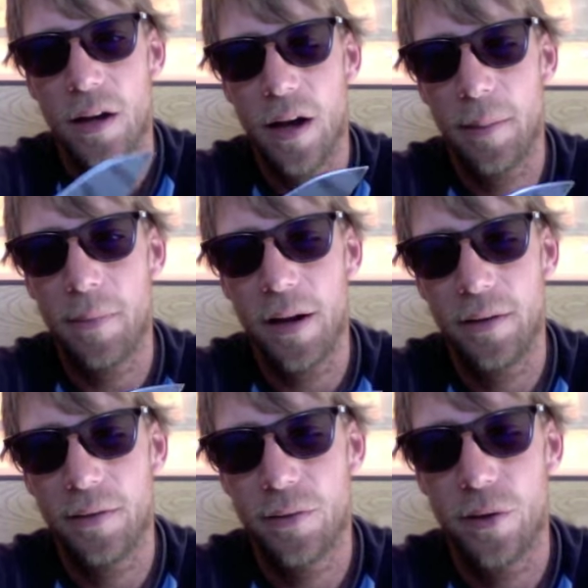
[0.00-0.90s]
I might
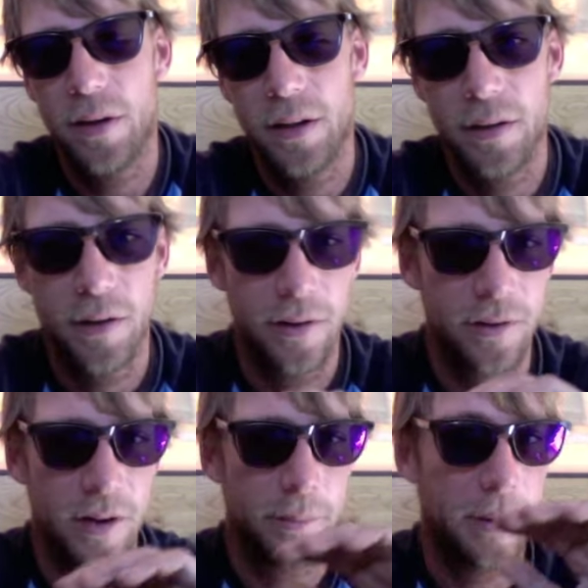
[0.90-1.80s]
throw it in there as
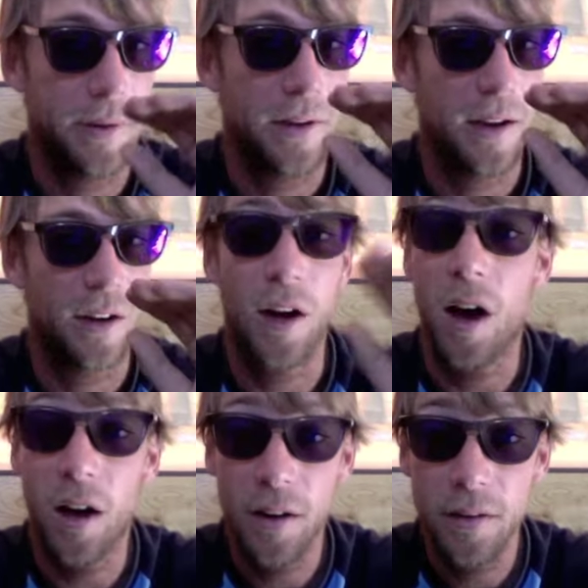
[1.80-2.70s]
like maybe a
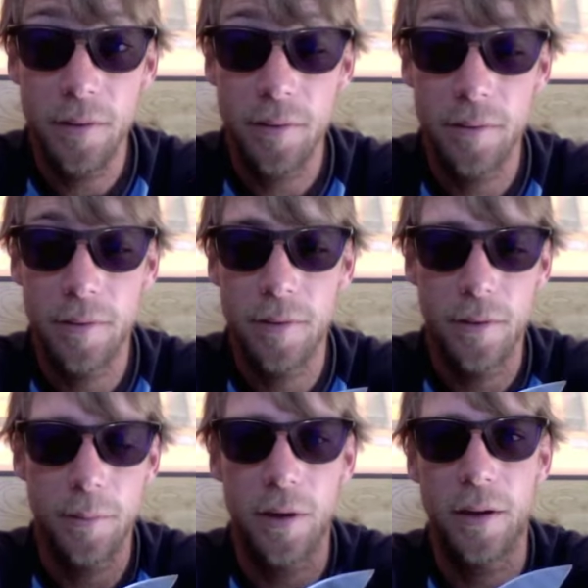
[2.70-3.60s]
con,
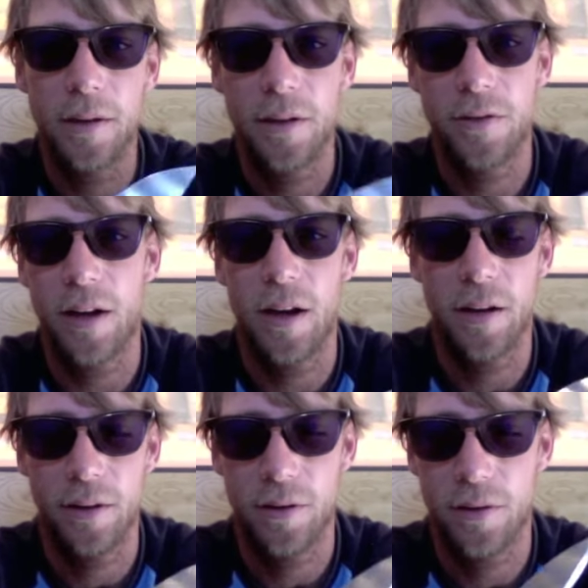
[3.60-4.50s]
but because
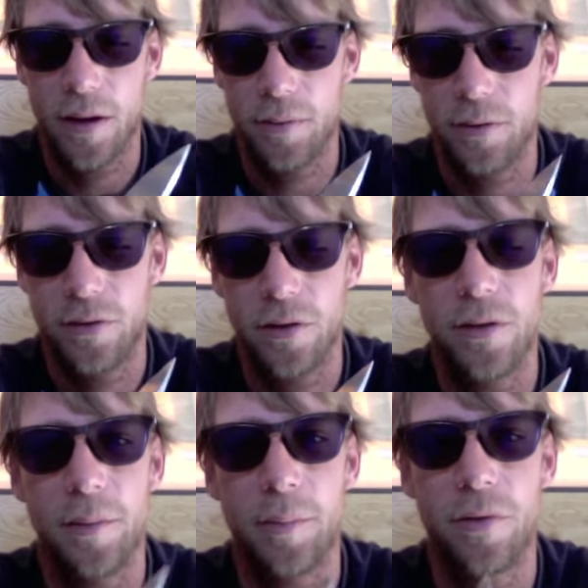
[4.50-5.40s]
I would
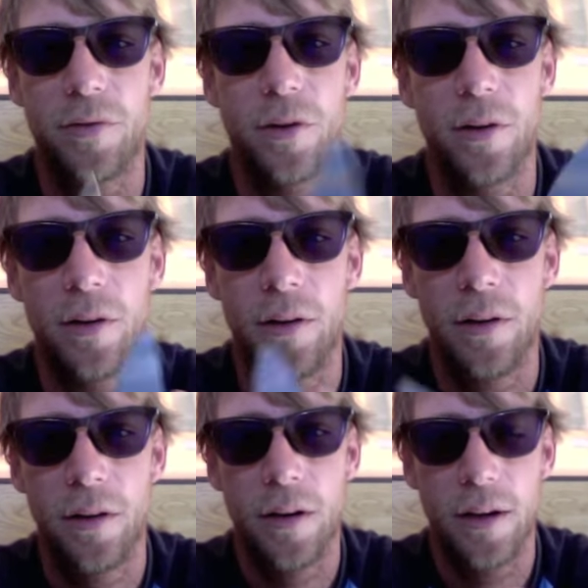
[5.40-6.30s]
certainly prefer
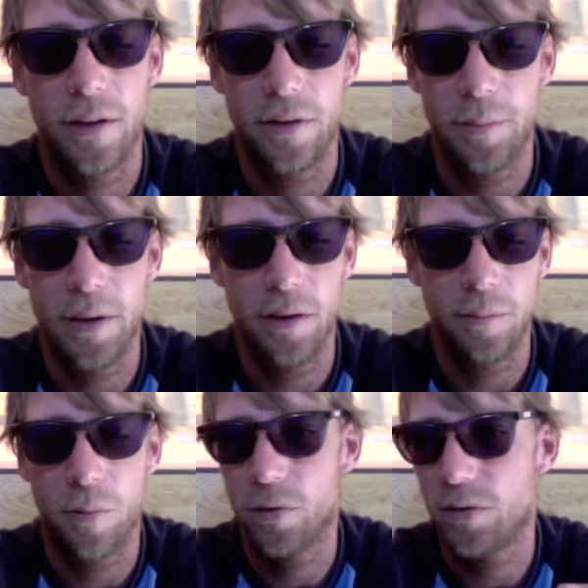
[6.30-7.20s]
it to be
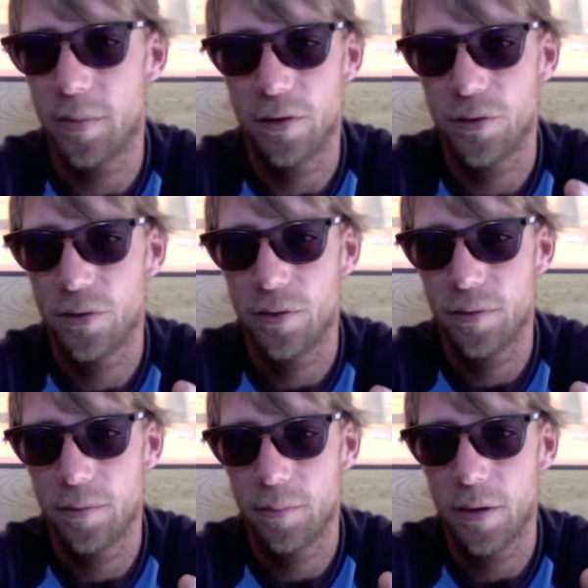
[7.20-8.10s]
more symmetrical,
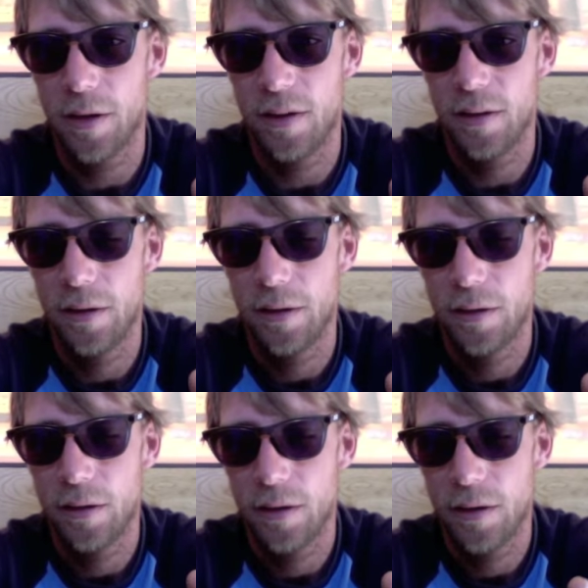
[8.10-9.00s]
but
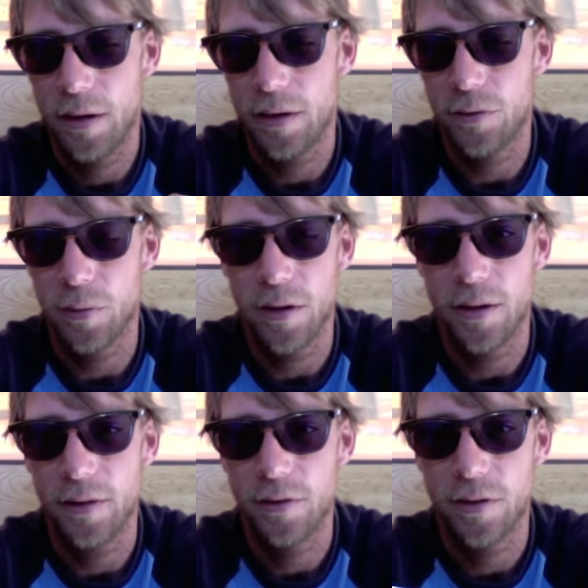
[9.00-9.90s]
it is what it
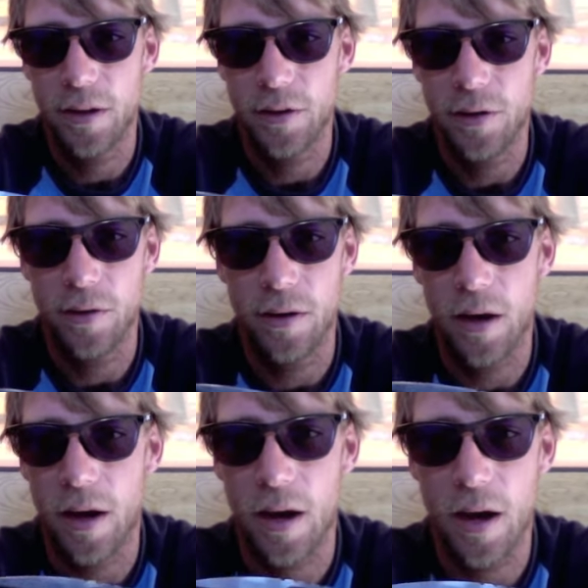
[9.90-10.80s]
is. And
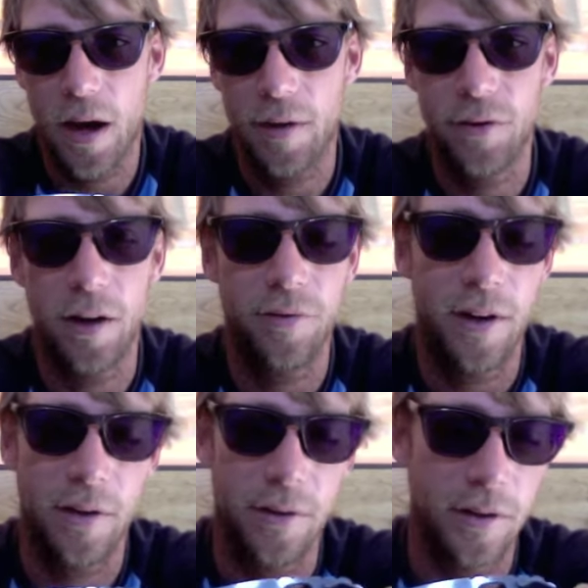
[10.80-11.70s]
I've not
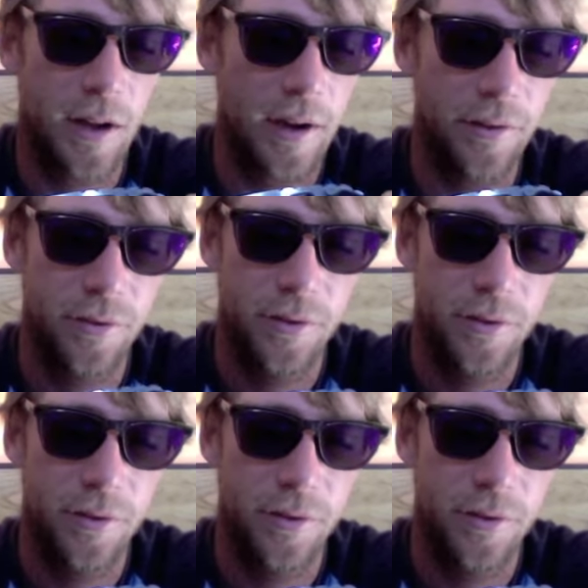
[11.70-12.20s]
found a knife.